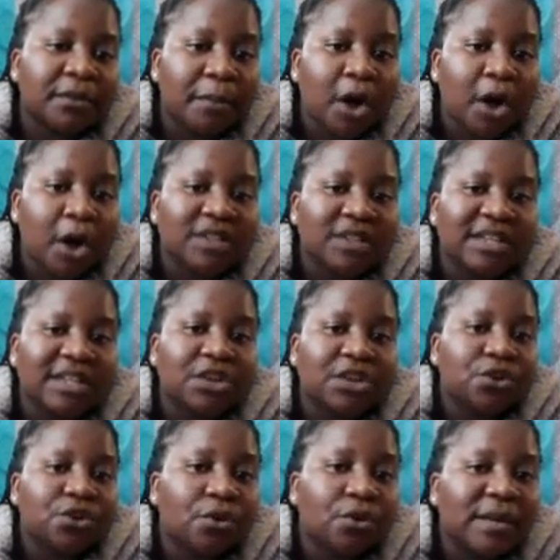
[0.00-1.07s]
parts that
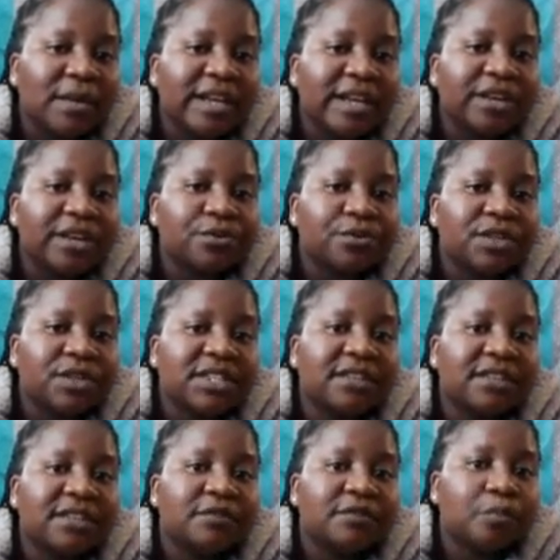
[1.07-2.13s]
normally
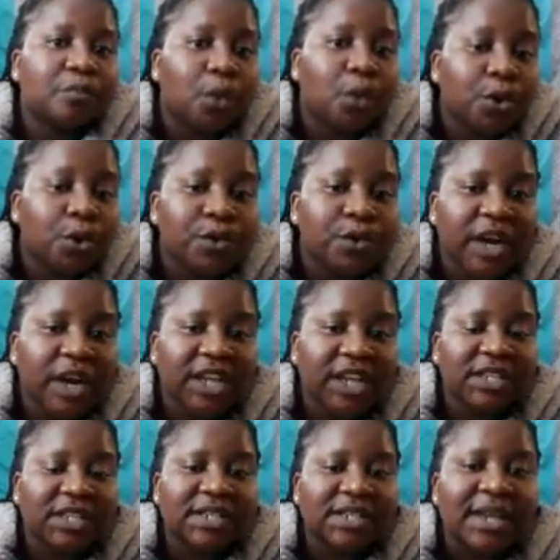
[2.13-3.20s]
received more
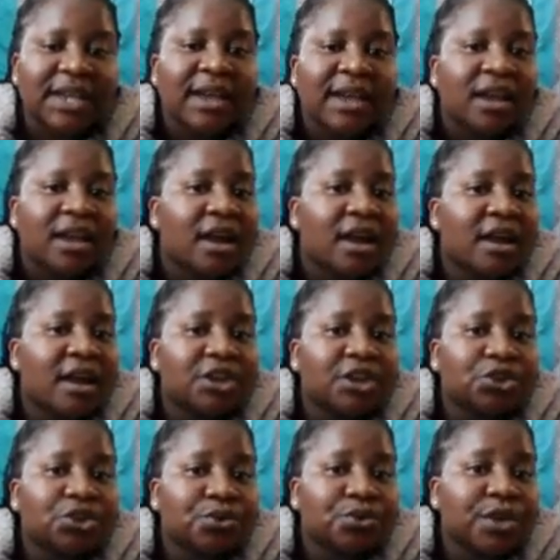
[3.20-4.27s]
rains
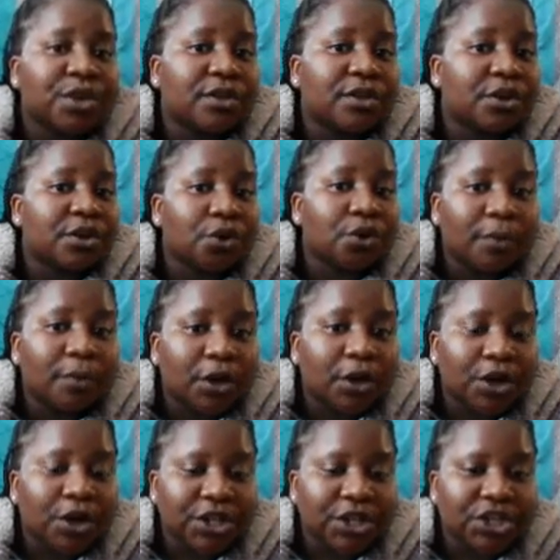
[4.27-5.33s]
during the normal
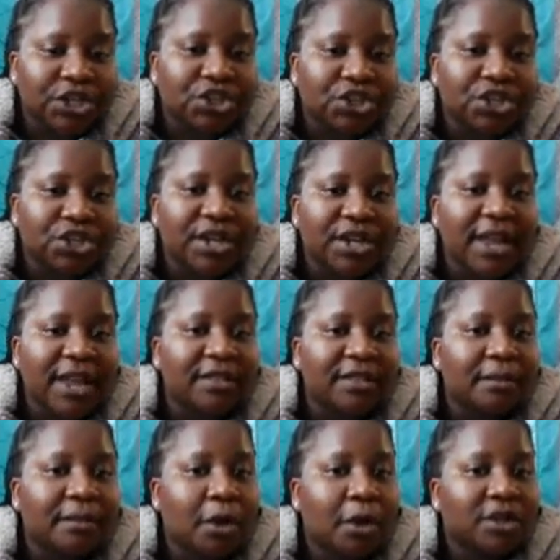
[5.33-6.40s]
condition, and
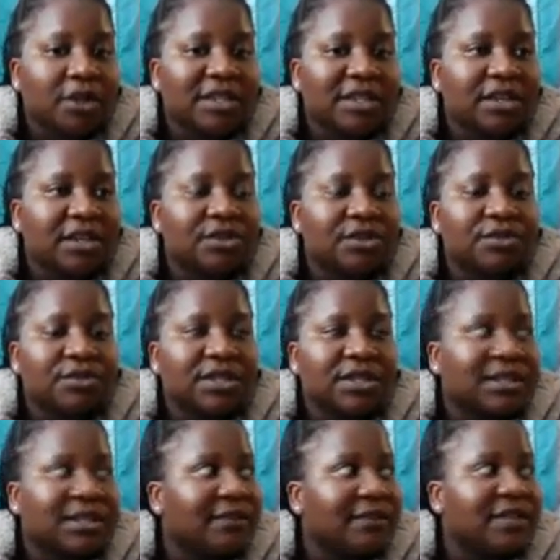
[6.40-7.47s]
the parts that
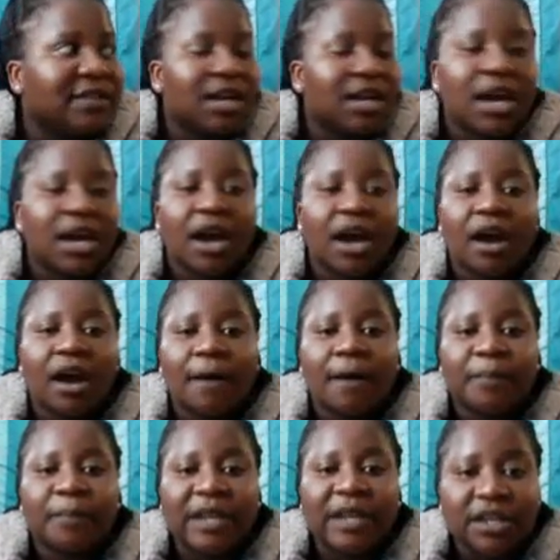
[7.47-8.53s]
received
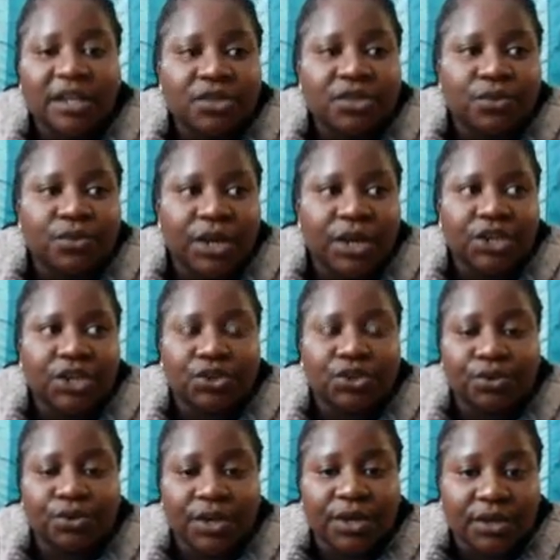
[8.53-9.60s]
less rain
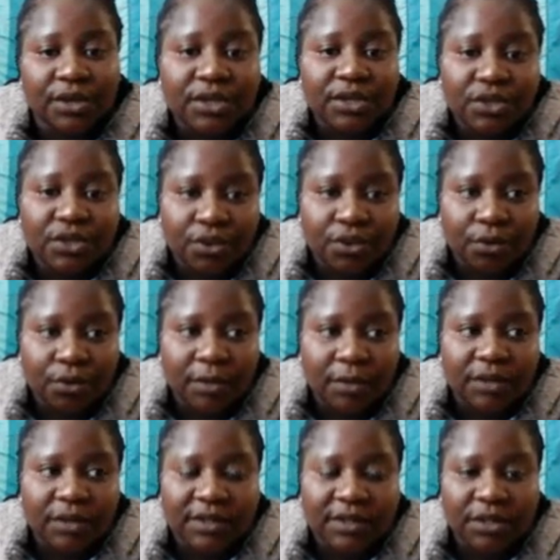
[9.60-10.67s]
during this
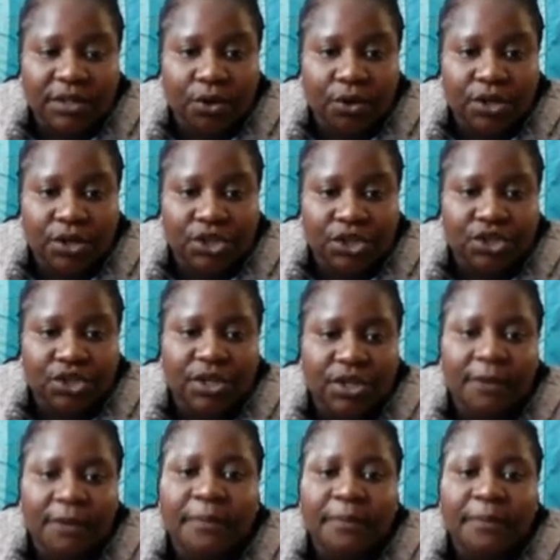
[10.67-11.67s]
normal condition.